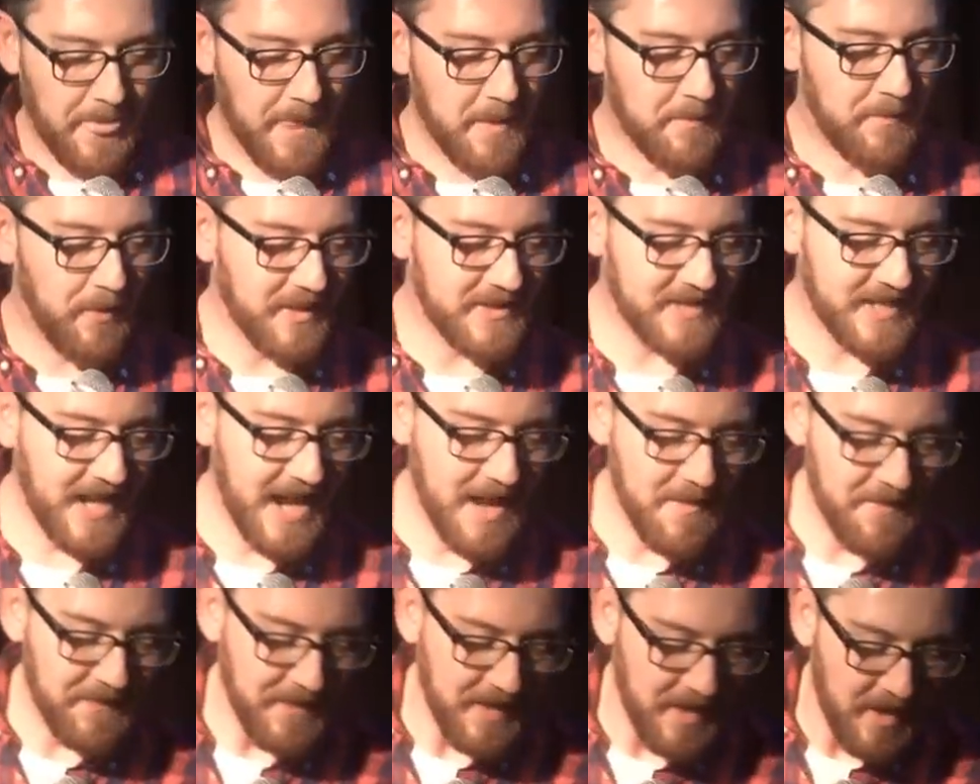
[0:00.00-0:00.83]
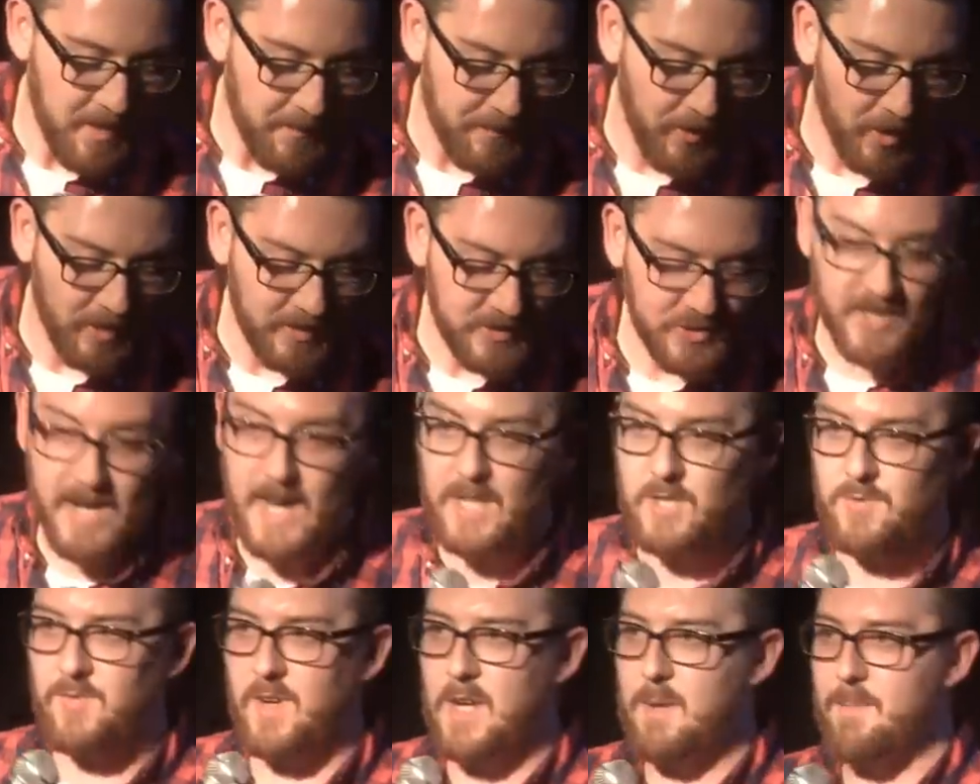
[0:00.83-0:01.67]
but, um, but she
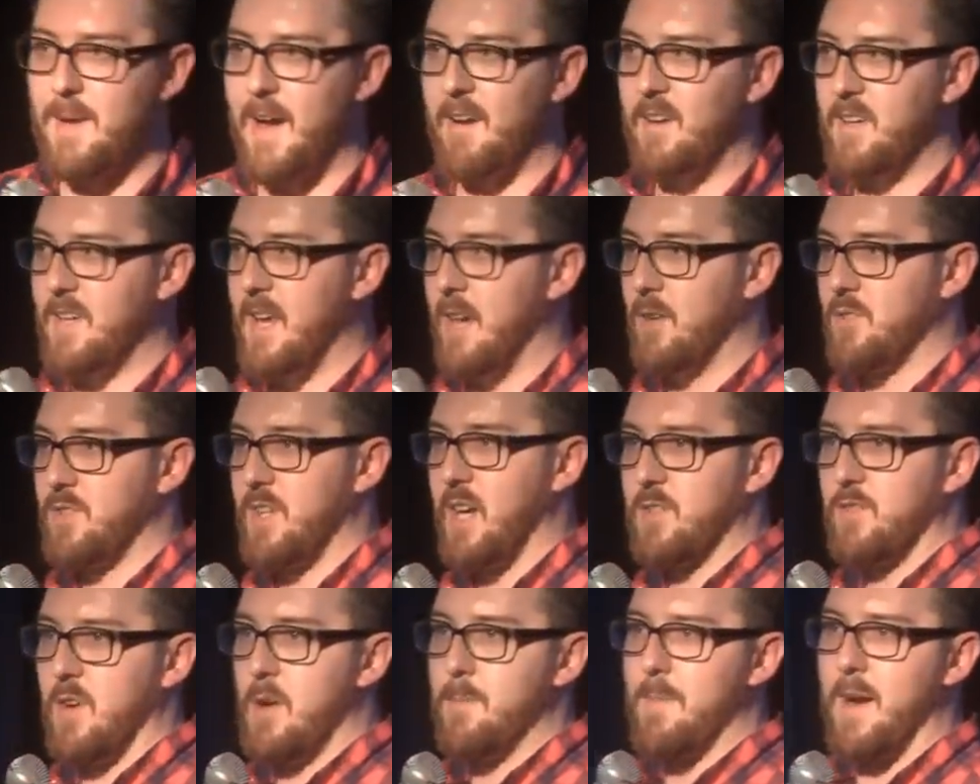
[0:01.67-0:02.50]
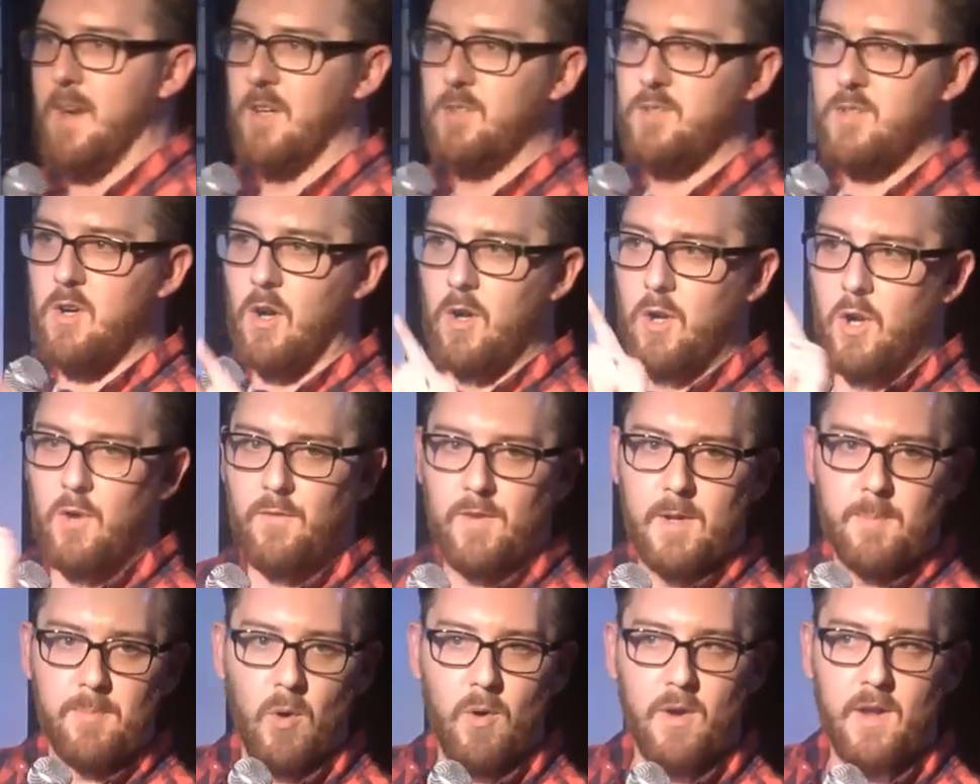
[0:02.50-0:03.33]
has remarried now, she has remarried. She's got a lovely
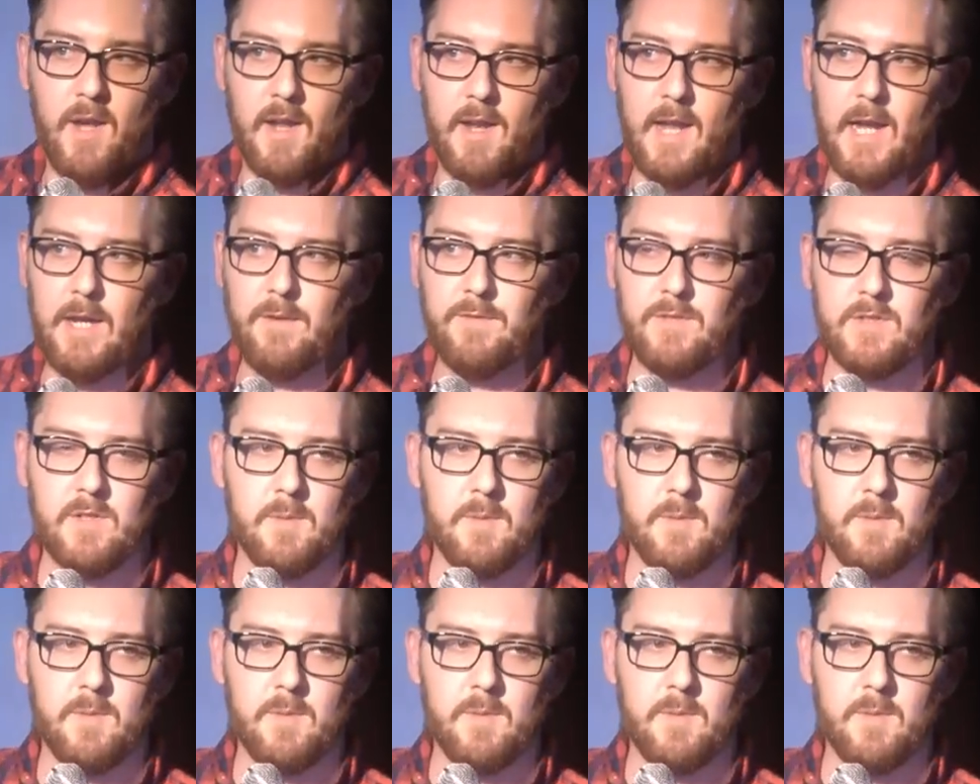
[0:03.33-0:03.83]
bloke in her life.